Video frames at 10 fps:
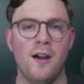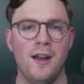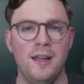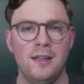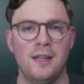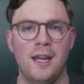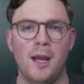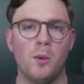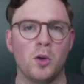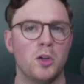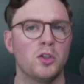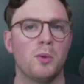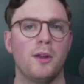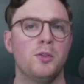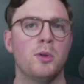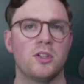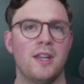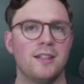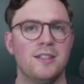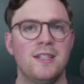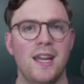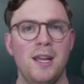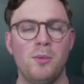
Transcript: And we're not going to talk about too much of that today,